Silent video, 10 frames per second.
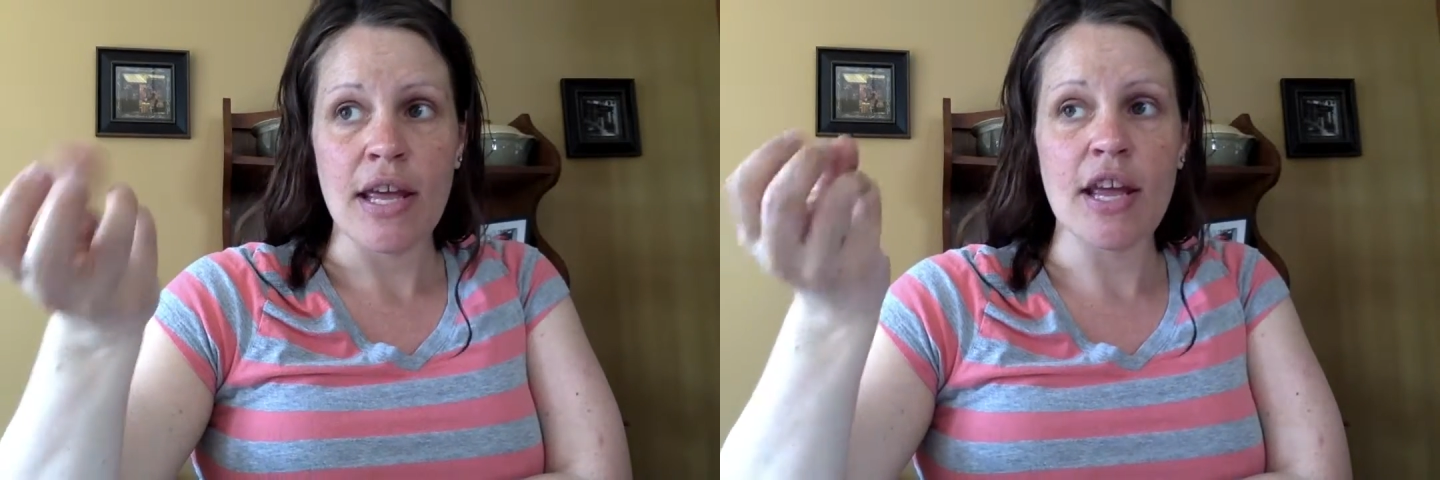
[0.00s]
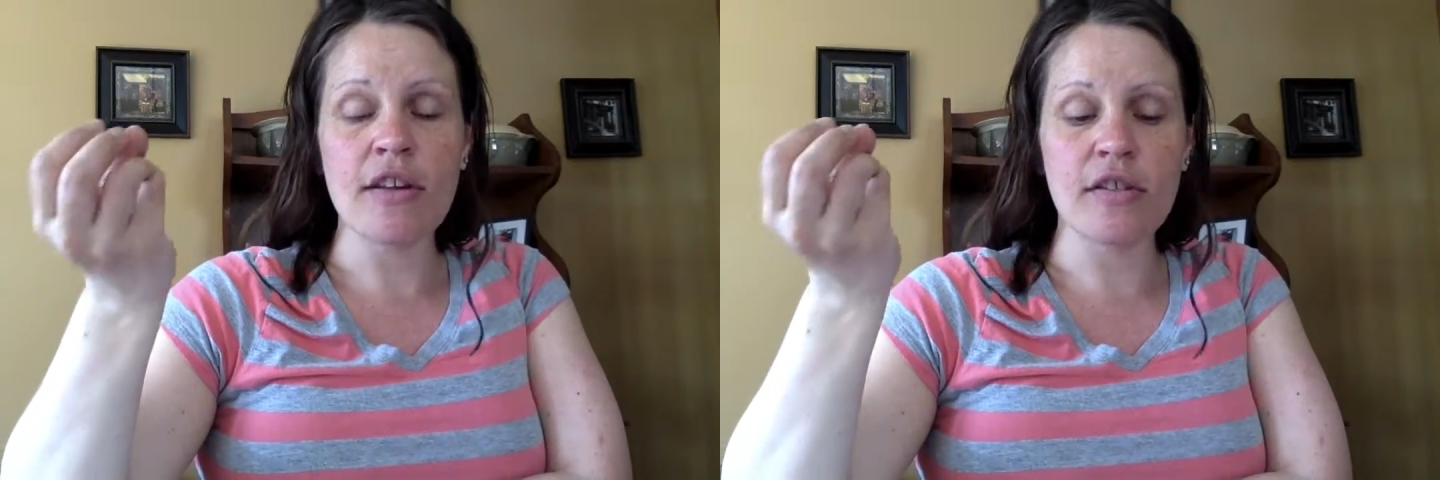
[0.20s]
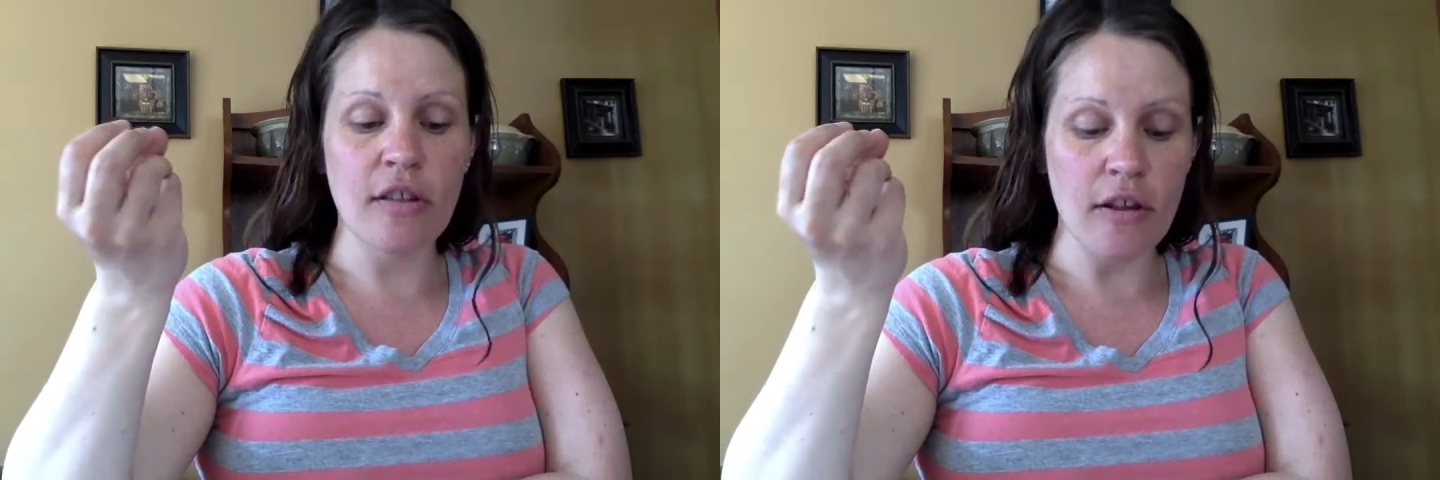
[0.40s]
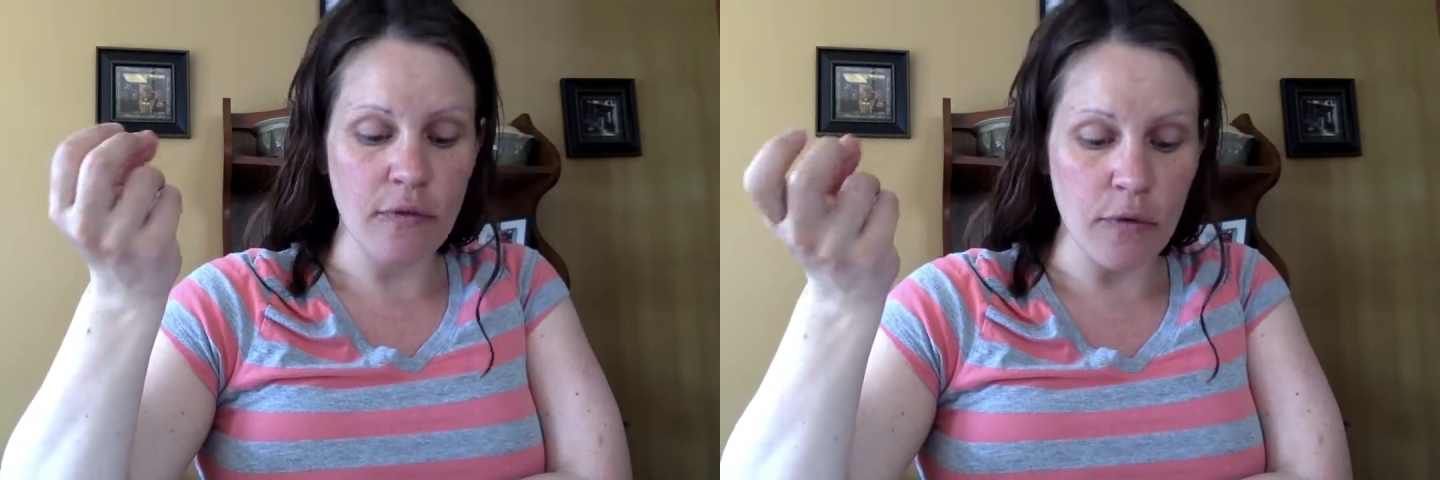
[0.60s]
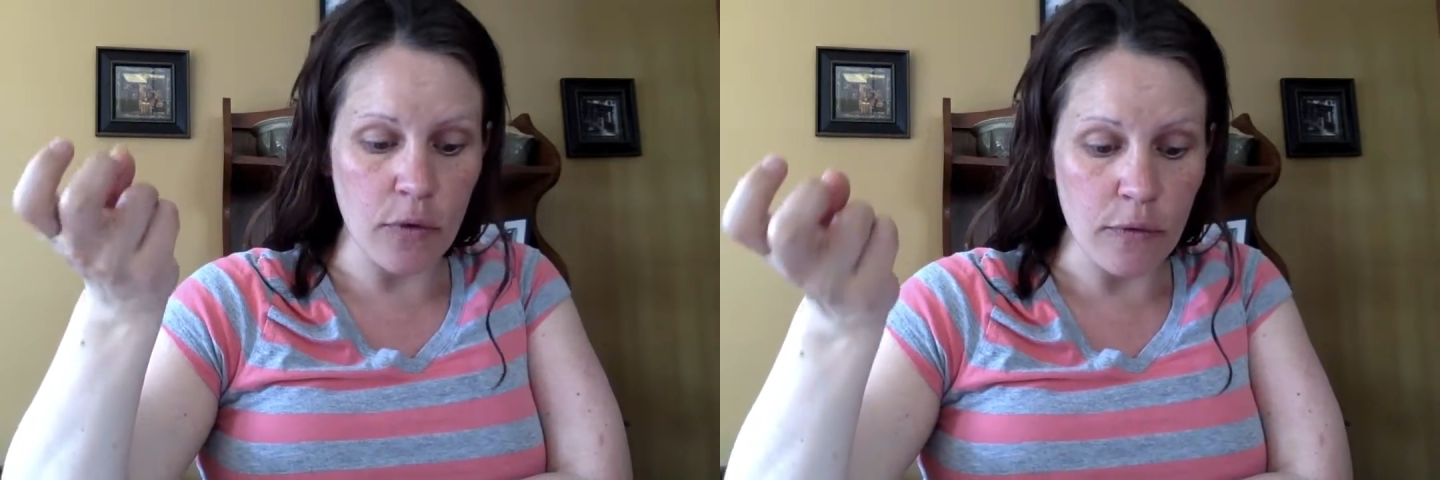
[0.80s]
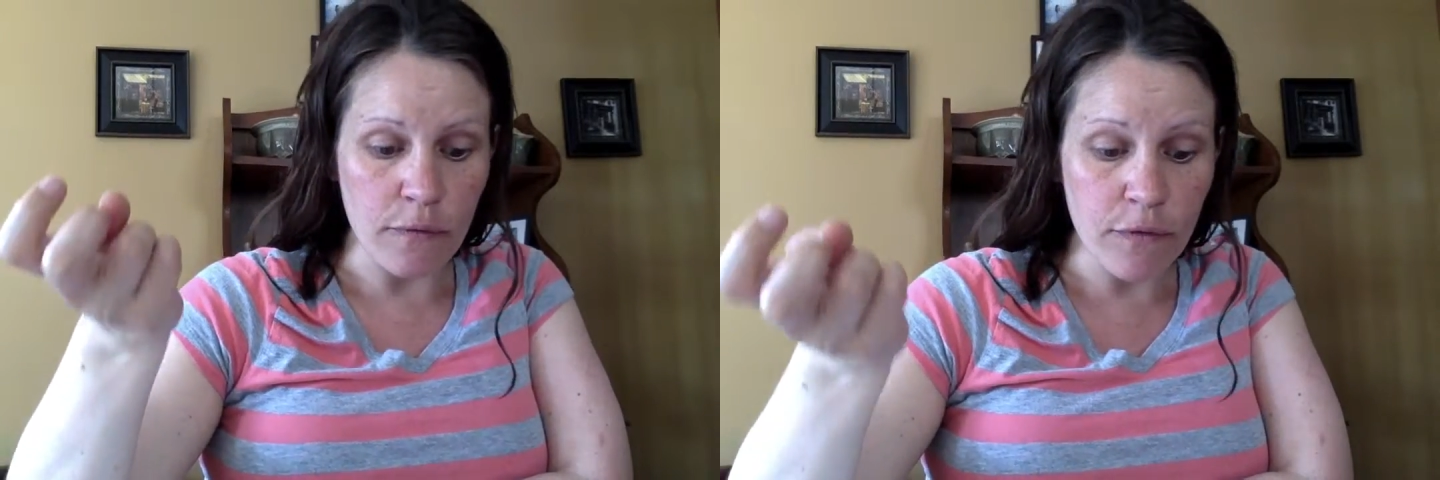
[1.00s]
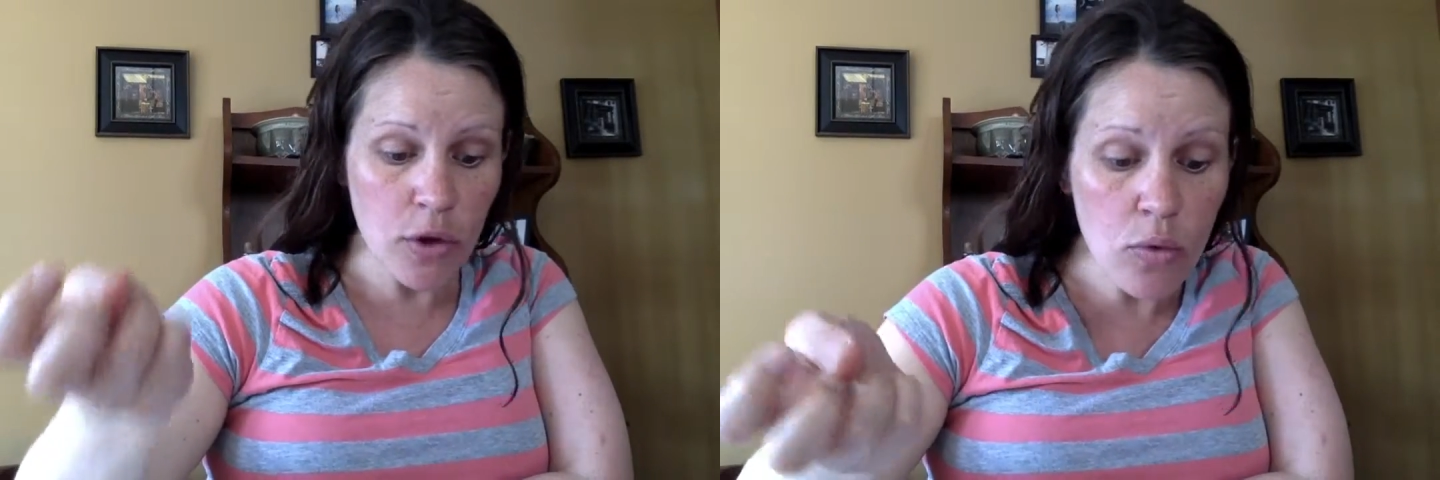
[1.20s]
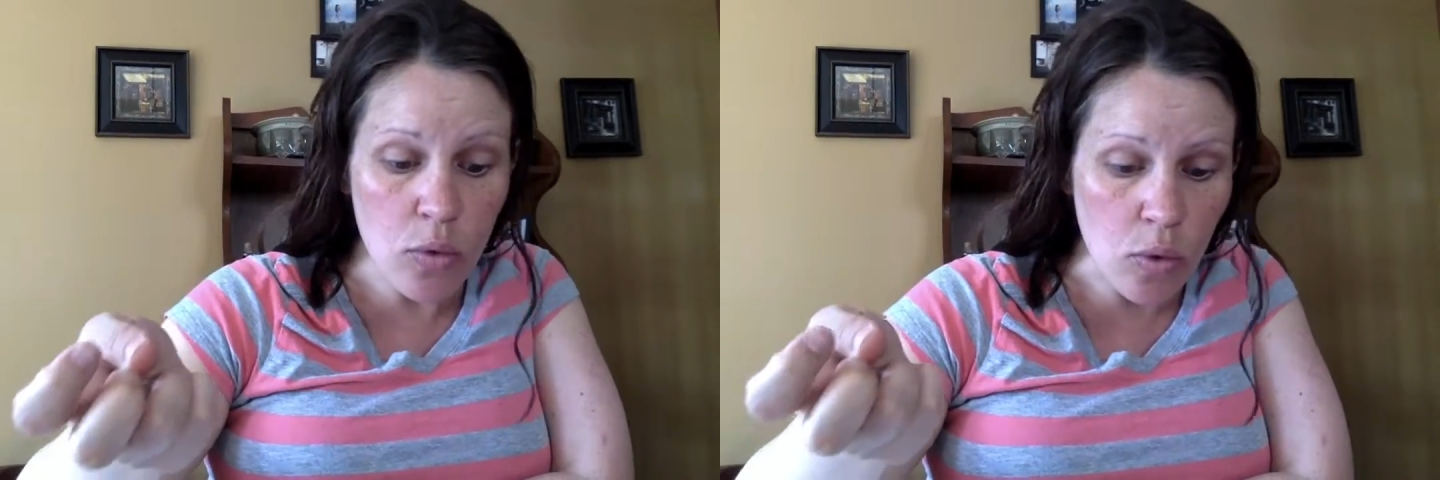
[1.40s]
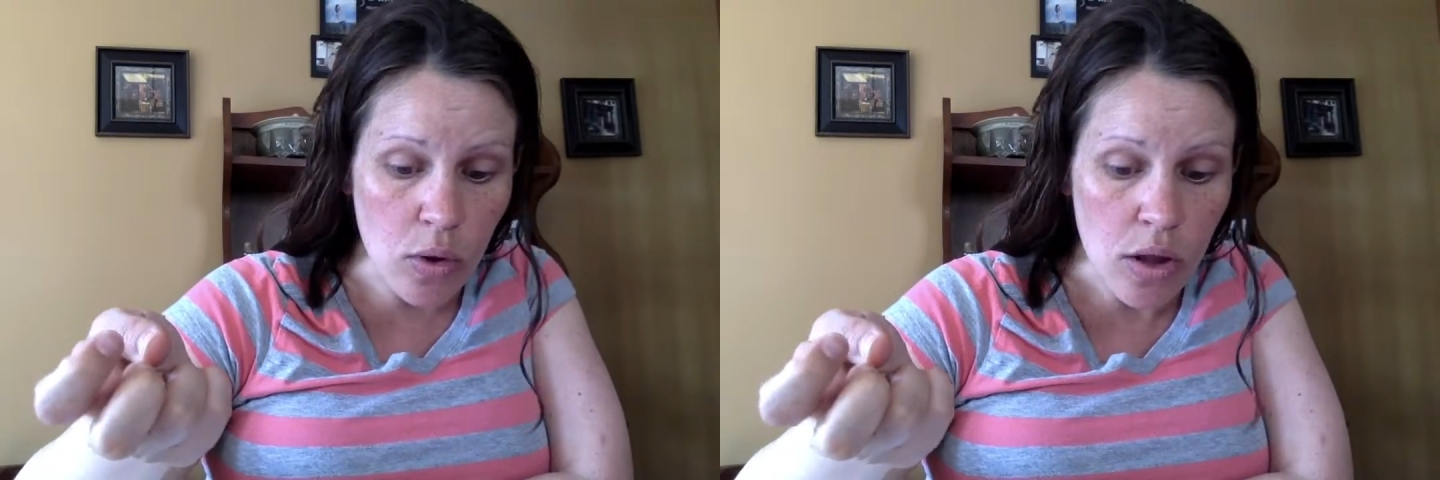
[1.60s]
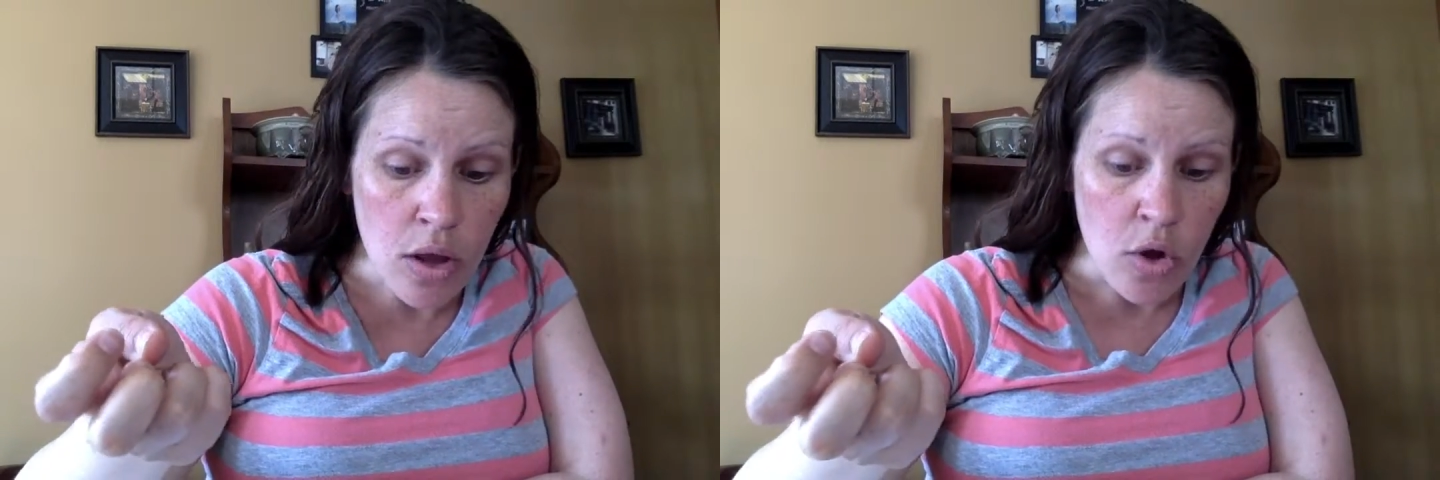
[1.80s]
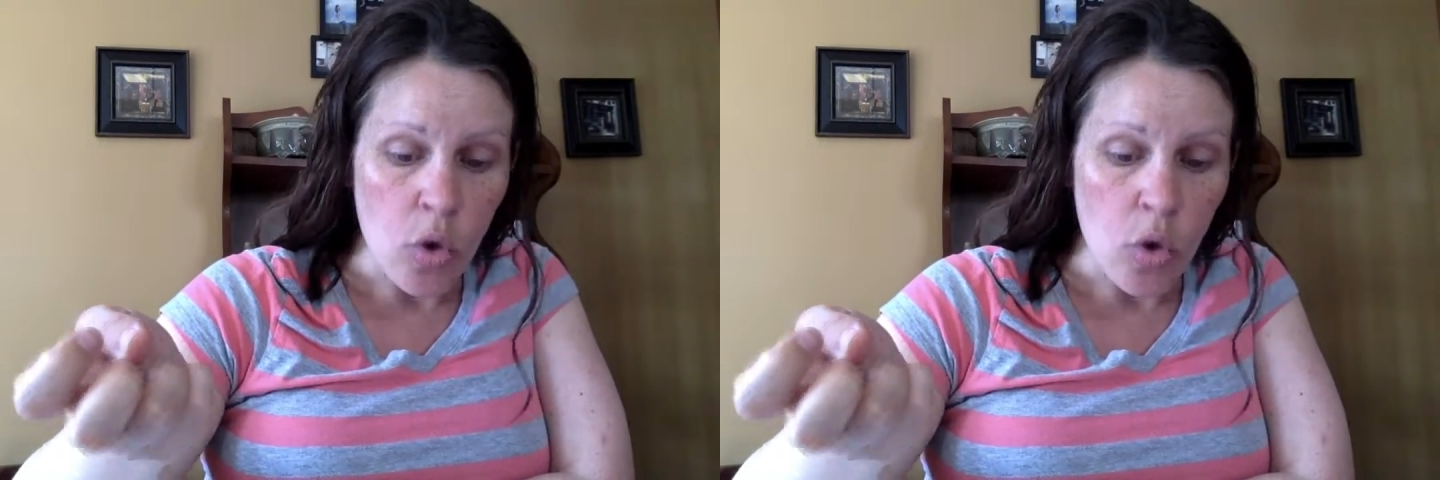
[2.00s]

Is this food fuel,